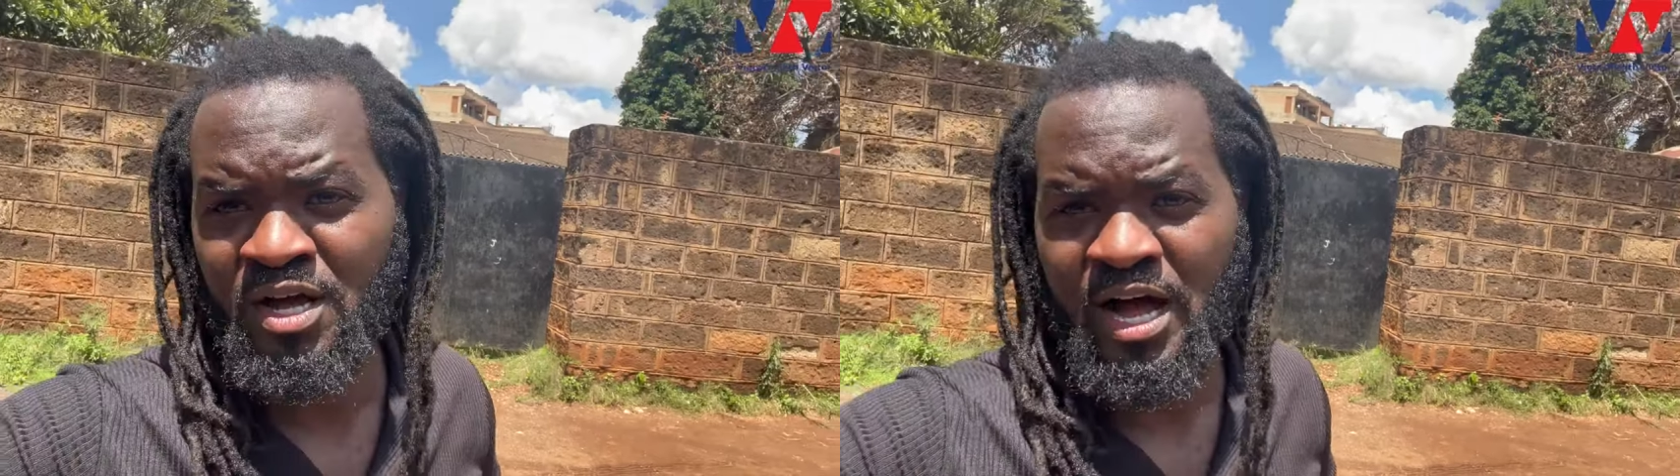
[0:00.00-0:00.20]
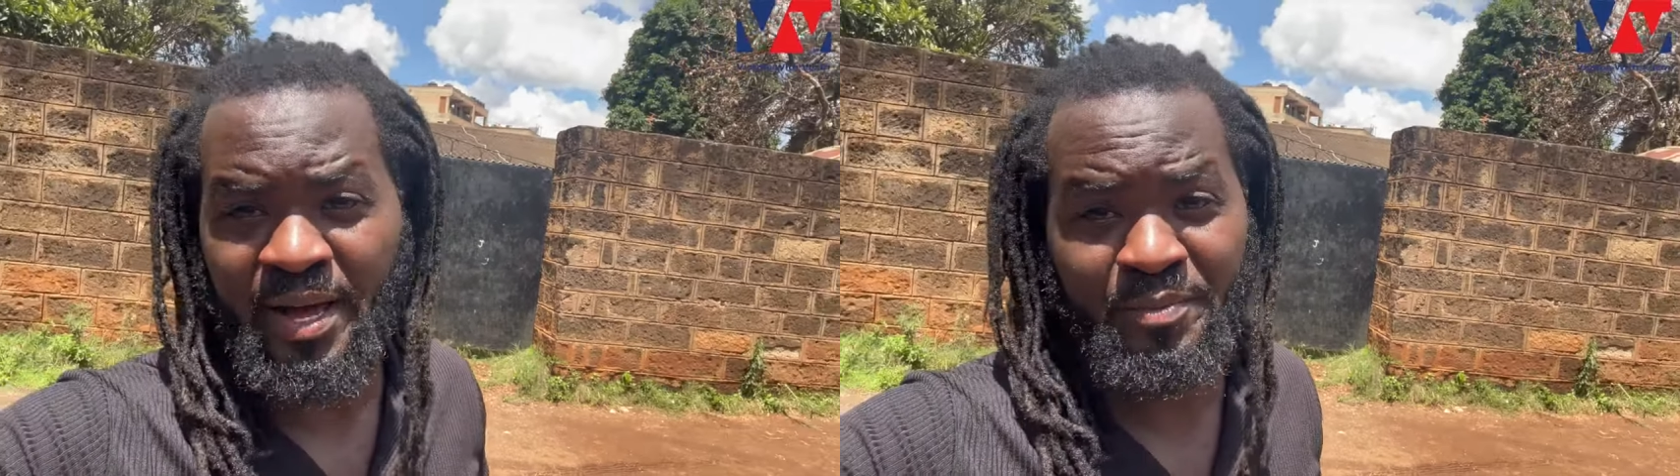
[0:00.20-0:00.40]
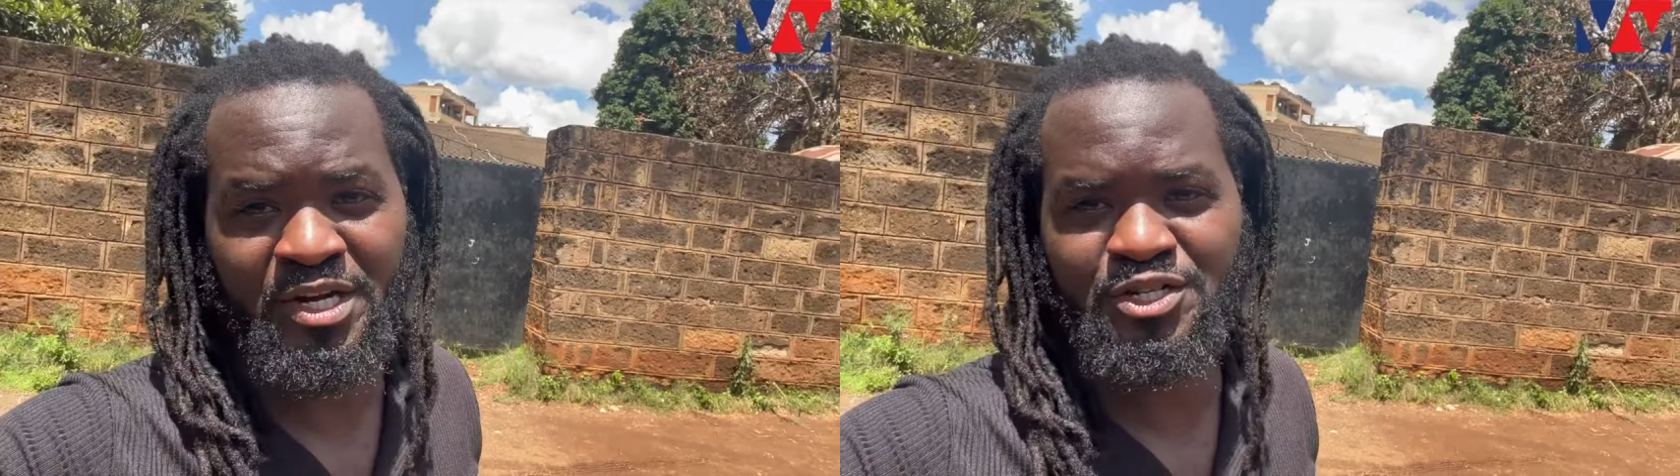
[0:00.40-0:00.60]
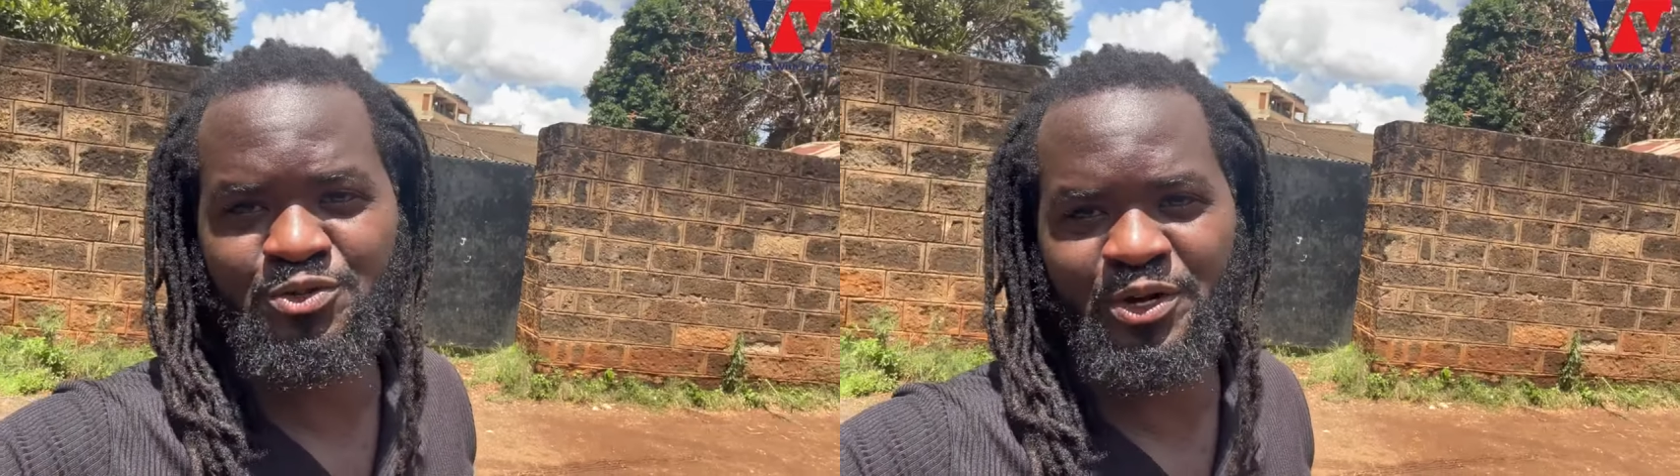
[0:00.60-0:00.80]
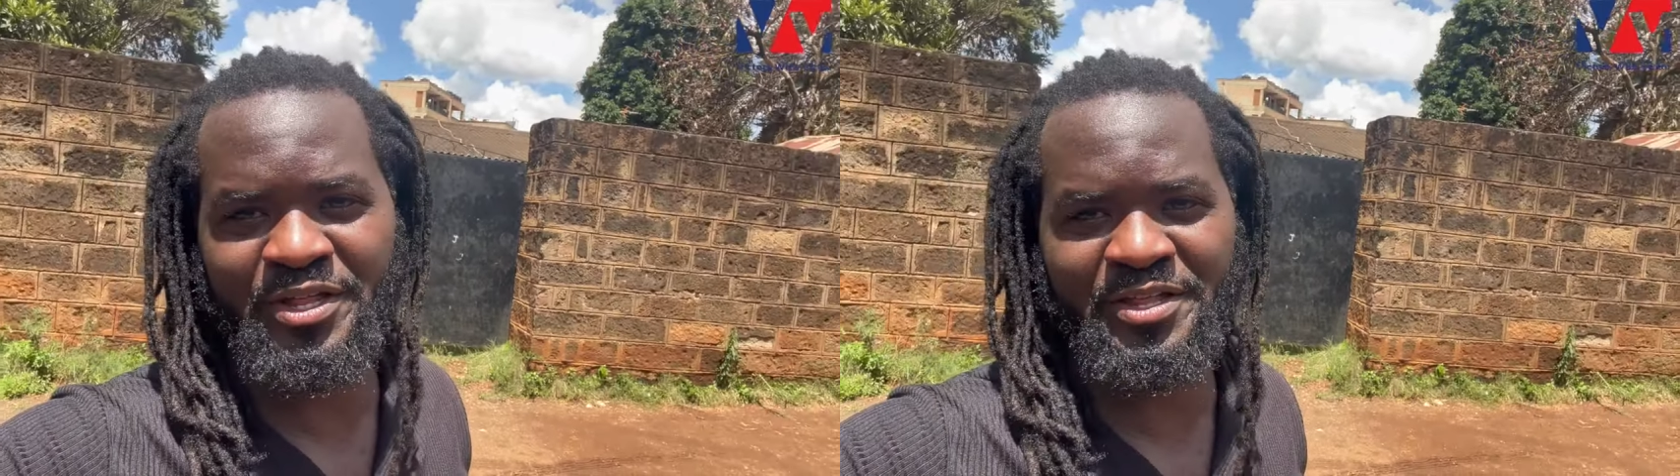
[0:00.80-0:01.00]
I made
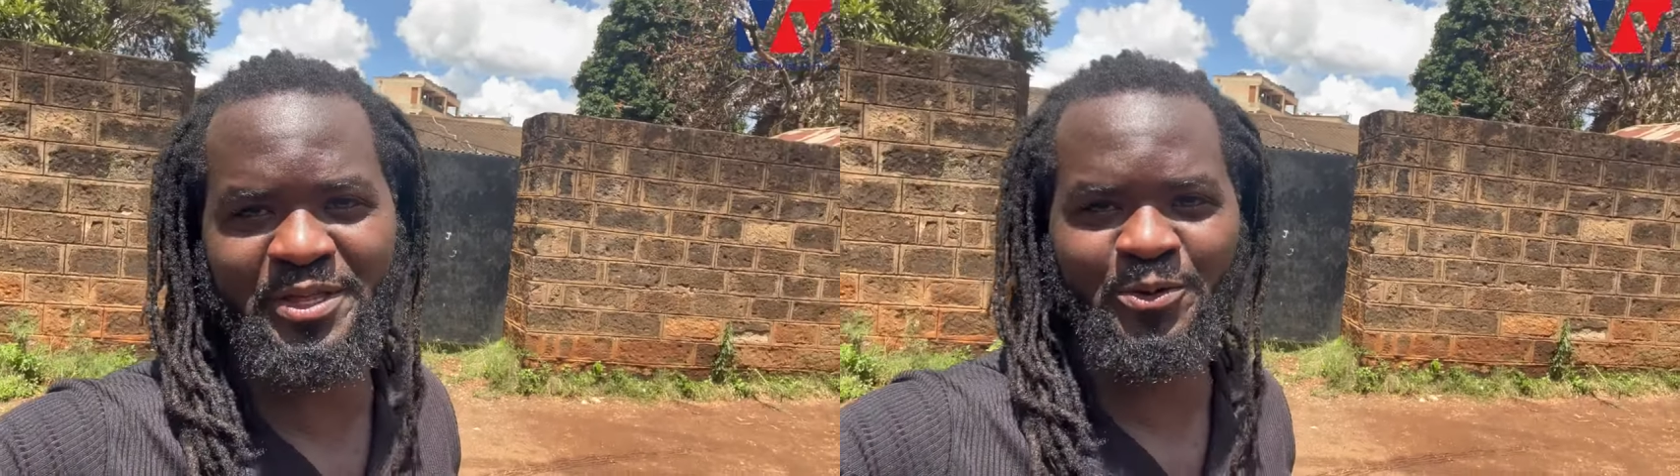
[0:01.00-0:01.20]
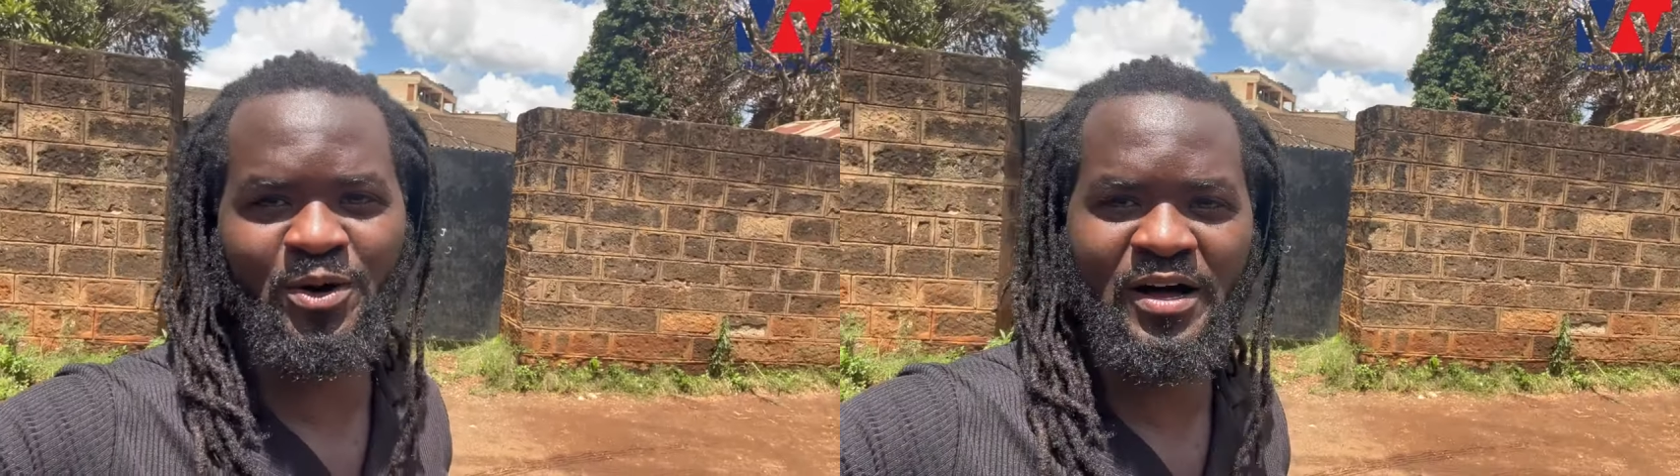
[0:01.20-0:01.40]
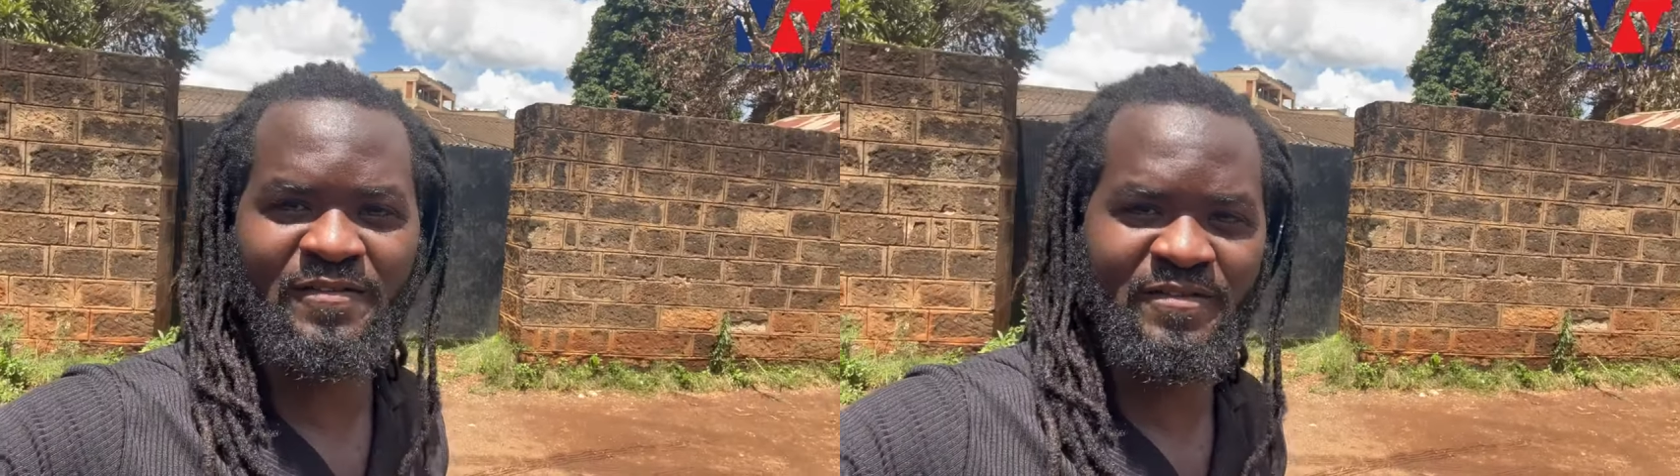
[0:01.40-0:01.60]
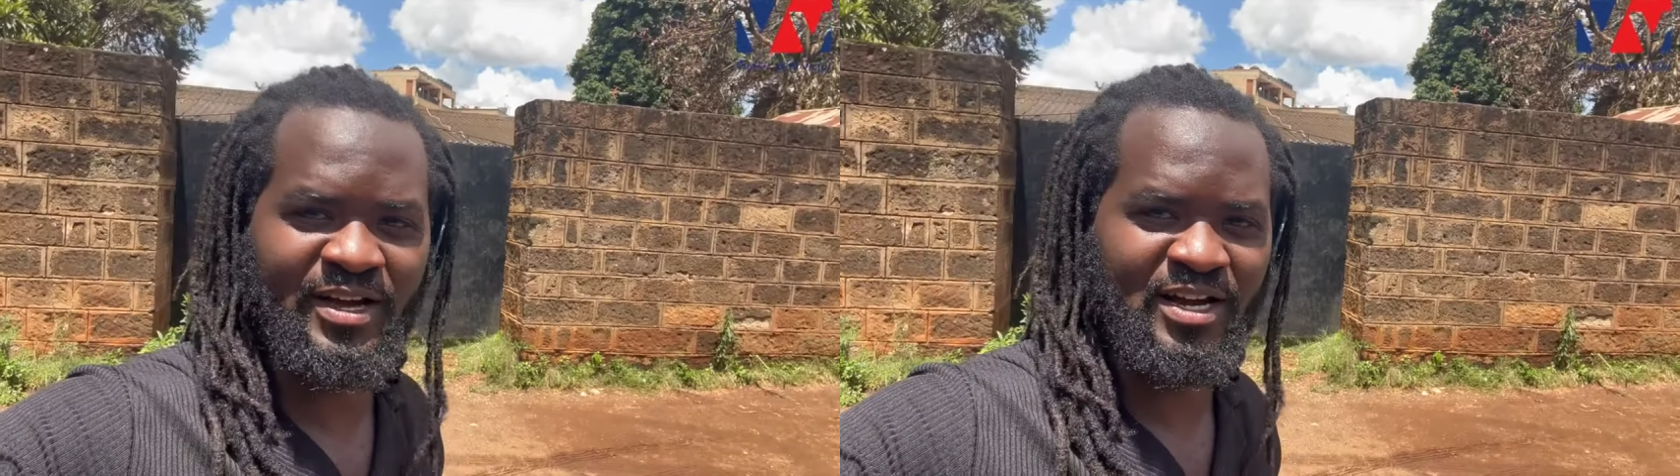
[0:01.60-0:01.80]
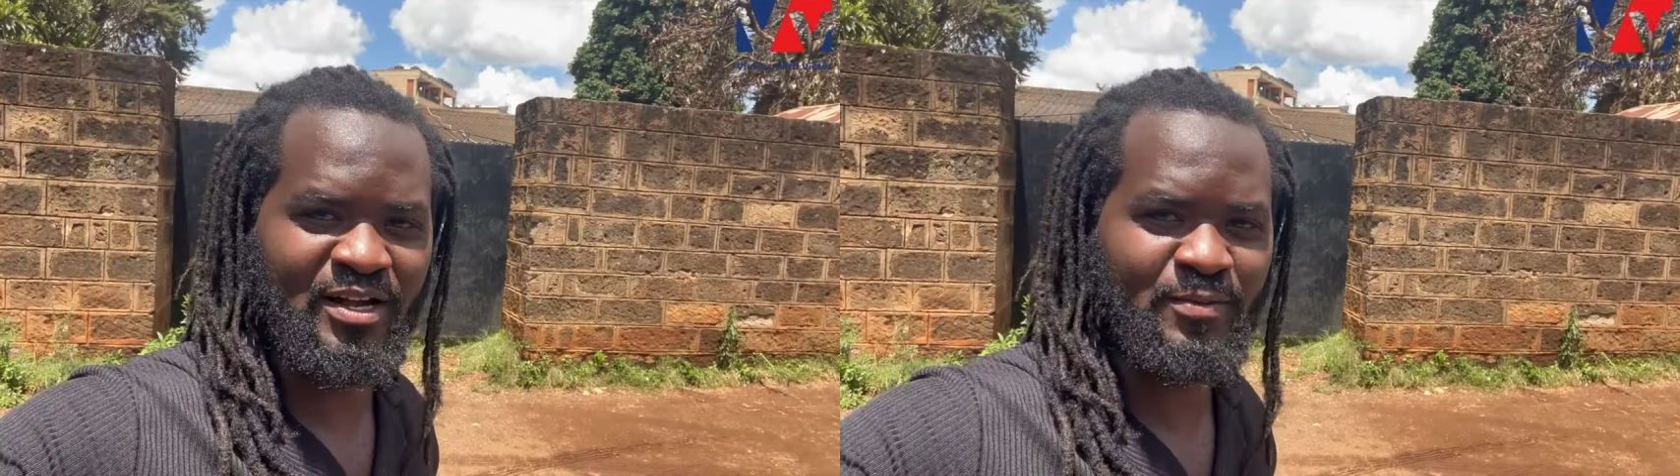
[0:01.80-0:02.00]
sure that they were
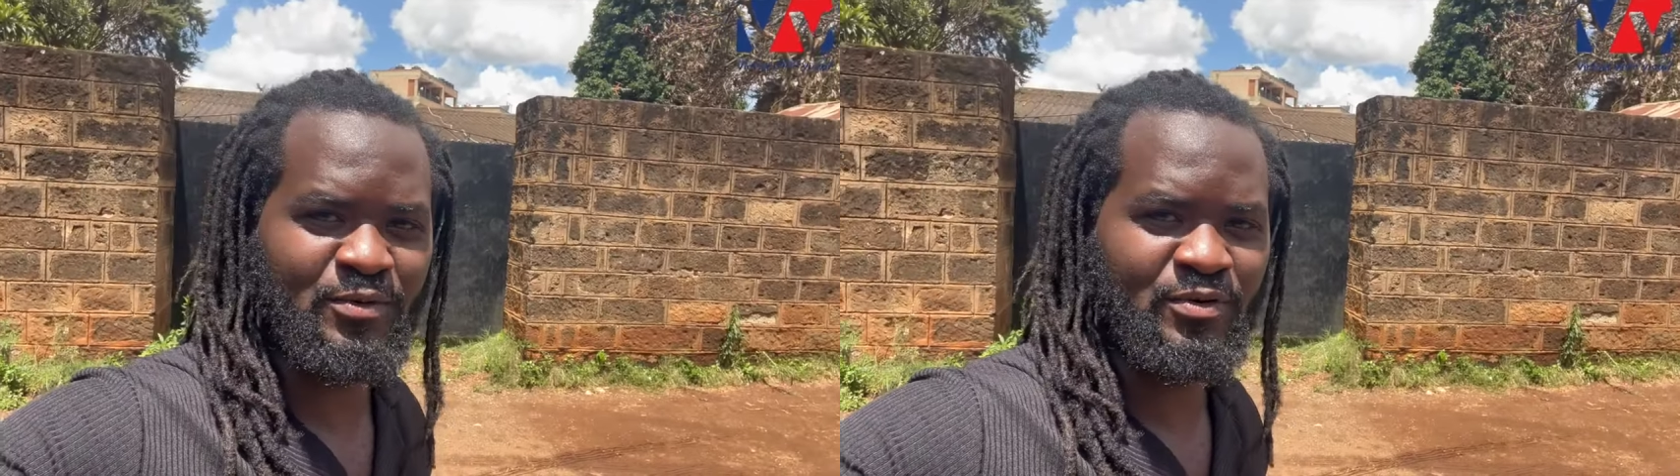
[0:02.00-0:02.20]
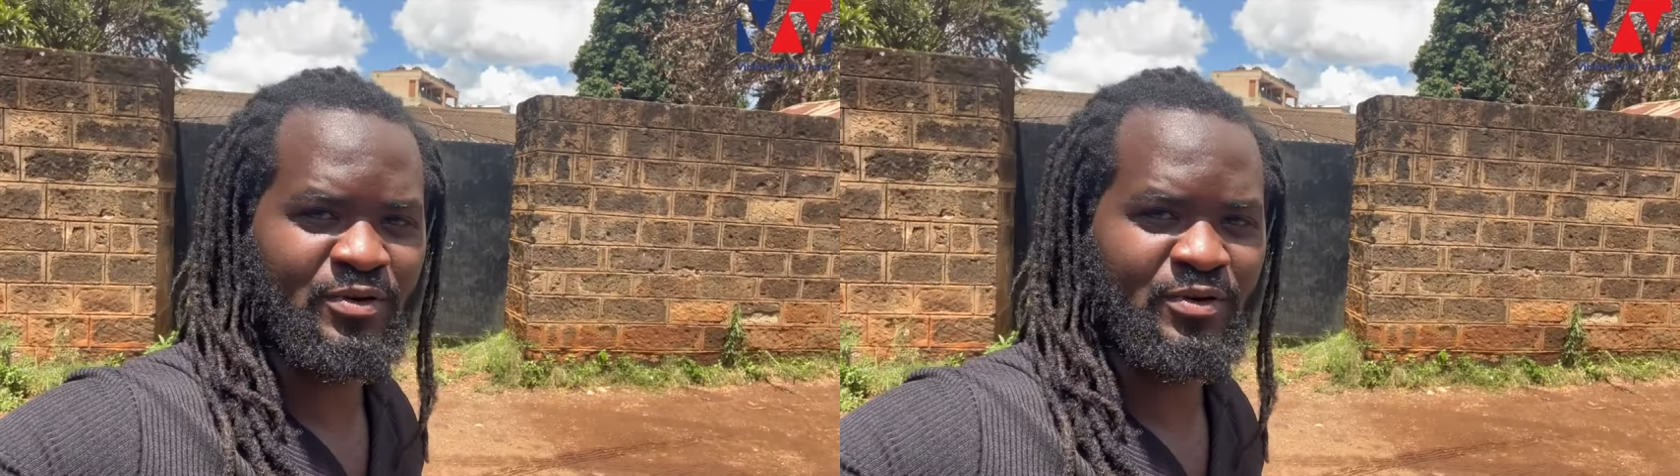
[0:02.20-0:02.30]
available